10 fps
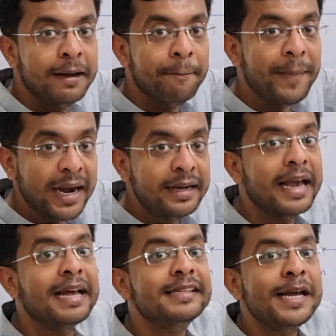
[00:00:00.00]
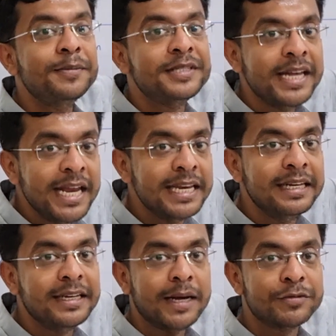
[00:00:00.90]
But as I have said
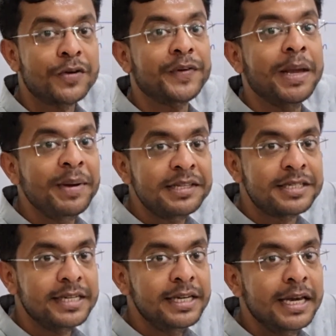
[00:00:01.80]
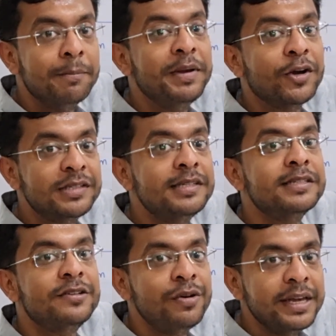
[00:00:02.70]
in terms of MST, because it is
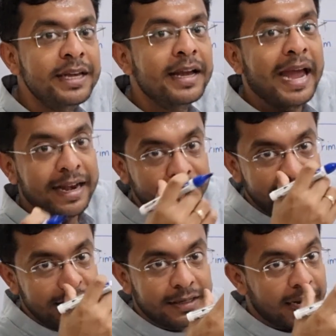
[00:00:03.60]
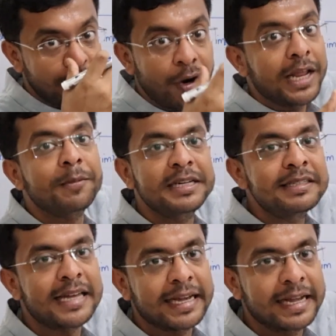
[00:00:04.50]
a tree and tree cannot have any
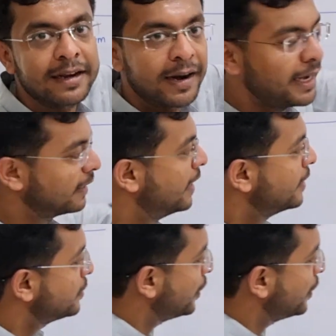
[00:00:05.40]
cycle, right? So